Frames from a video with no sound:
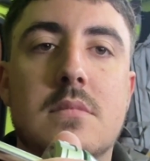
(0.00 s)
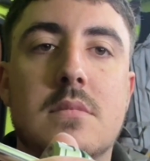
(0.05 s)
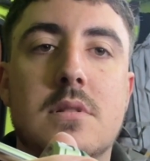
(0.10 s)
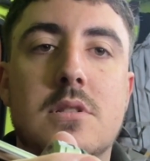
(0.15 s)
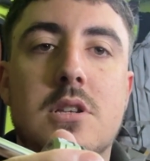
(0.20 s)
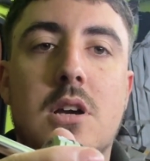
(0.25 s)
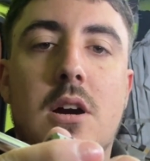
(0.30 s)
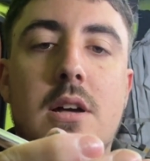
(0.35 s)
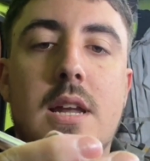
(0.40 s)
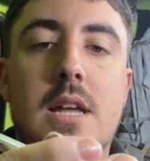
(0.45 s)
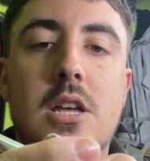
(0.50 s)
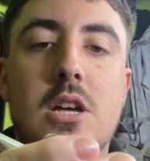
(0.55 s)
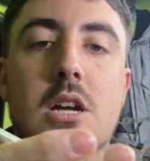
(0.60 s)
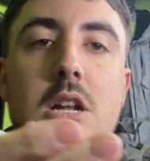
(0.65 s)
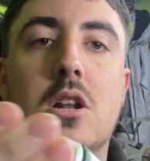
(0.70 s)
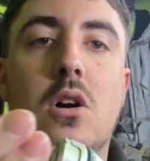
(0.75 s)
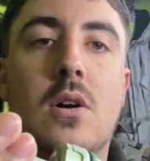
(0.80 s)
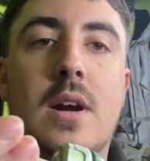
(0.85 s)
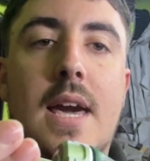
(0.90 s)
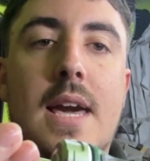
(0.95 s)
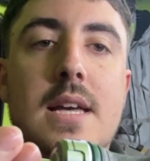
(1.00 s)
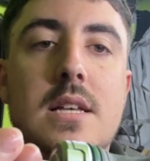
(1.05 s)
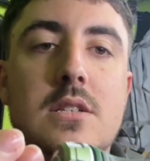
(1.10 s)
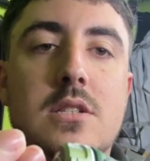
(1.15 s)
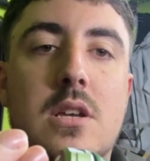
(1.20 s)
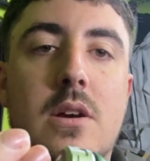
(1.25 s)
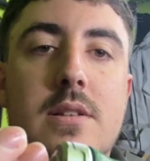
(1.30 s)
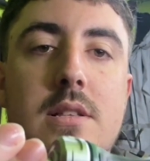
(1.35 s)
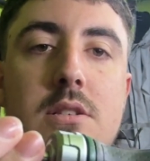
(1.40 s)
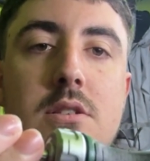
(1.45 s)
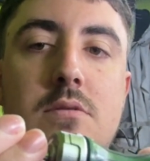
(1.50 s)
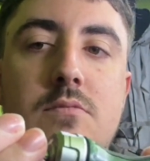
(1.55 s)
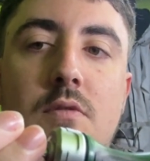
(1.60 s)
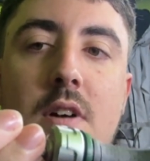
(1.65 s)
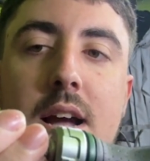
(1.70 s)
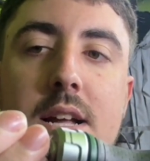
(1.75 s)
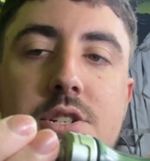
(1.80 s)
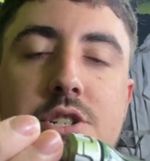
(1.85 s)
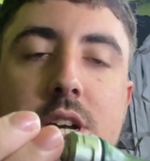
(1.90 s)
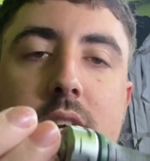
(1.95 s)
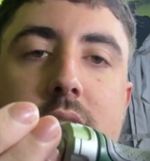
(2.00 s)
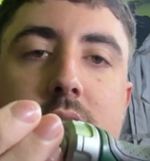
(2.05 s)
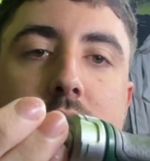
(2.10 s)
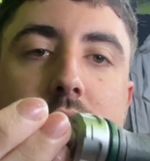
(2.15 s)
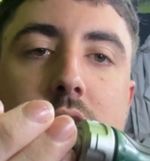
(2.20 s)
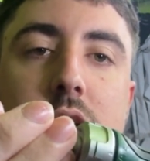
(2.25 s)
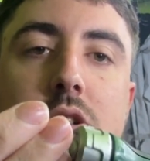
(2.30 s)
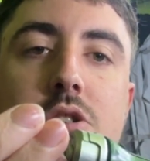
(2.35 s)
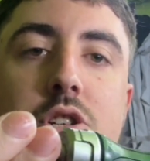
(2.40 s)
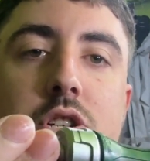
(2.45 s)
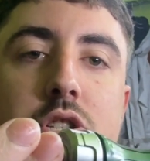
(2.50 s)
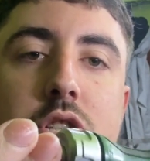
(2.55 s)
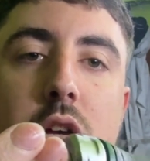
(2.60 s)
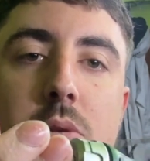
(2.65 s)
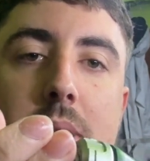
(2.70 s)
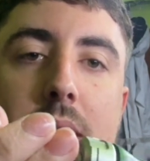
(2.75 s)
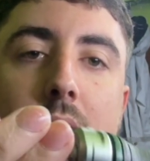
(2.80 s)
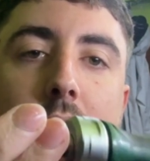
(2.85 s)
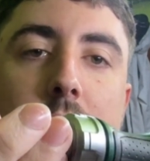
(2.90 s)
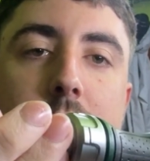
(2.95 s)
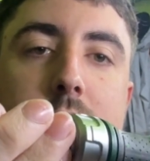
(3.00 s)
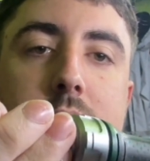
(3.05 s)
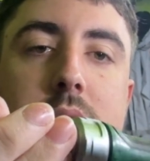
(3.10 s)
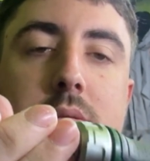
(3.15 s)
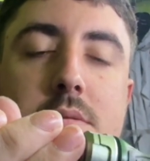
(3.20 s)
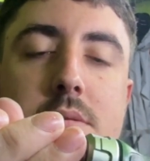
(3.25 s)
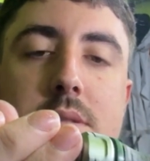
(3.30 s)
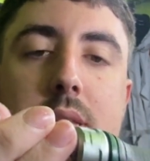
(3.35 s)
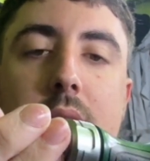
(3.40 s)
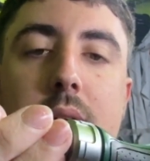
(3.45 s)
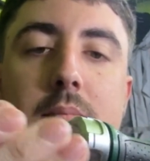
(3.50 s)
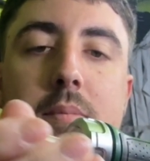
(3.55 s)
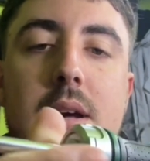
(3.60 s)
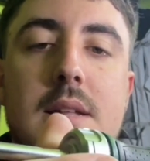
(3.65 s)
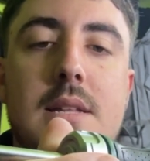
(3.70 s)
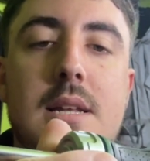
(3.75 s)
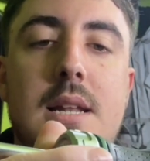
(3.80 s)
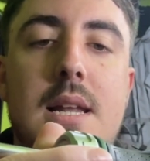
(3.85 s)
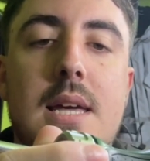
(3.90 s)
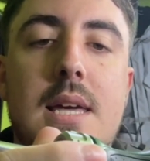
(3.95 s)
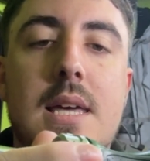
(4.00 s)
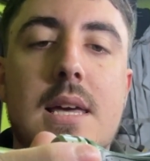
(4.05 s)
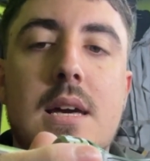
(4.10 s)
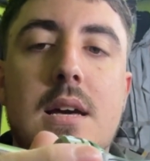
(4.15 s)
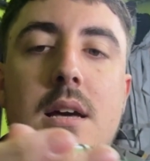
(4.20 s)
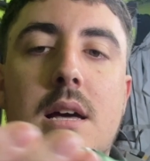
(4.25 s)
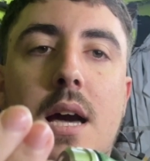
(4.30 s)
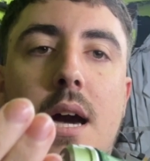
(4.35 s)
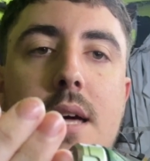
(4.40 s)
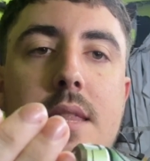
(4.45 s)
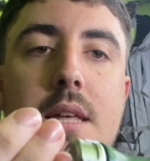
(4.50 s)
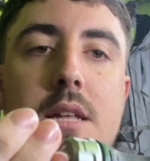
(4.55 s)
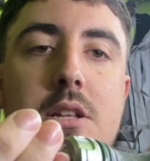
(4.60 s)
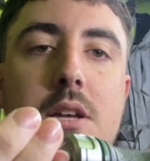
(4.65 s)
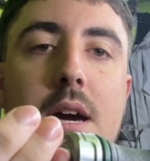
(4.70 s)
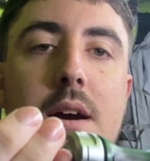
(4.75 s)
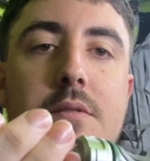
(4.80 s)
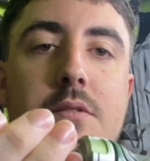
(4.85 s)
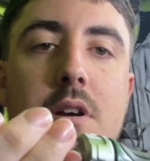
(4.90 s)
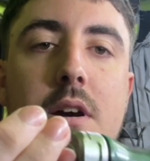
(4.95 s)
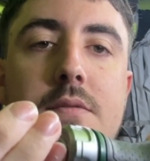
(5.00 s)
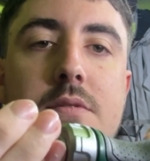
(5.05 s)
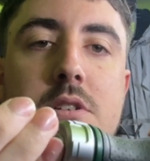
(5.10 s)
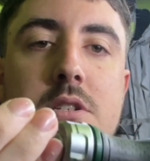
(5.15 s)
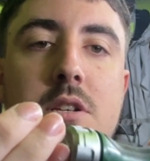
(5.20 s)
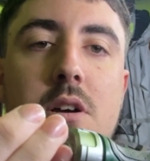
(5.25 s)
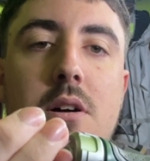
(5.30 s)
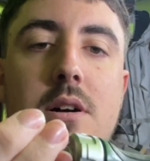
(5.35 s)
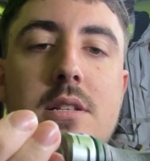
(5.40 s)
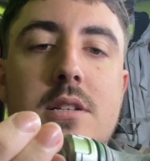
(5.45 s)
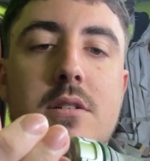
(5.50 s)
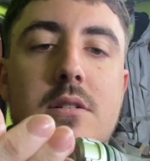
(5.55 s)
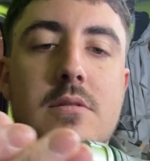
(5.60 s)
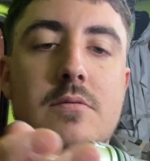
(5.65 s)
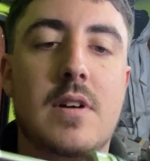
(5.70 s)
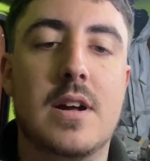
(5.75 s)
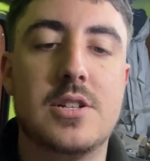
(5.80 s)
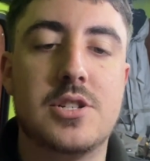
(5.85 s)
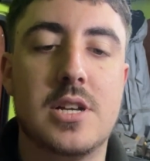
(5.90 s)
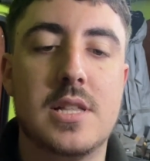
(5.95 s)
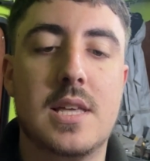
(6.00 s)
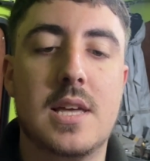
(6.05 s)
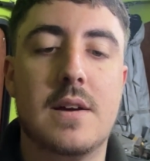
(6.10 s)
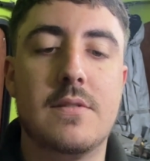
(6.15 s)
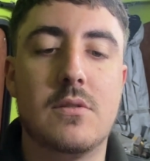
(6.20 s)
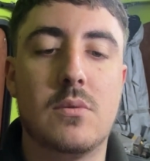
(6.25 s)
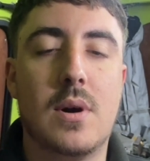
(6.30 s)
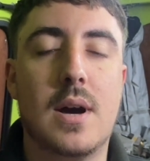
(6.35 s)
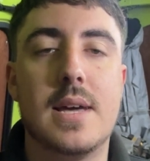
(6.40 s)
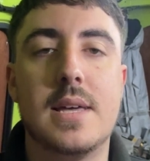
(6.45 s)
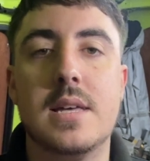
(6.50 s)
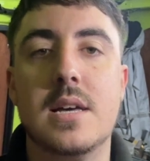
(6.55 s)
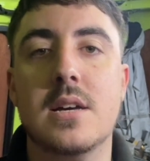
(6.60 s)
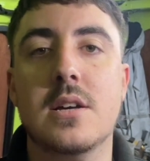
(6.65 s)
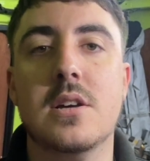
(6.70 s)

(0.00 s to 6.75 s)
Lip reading: turn it, you can lock it so it doesn't ratchet, and you can just do it up and down manually, and then you have your other side to ratchet the other way.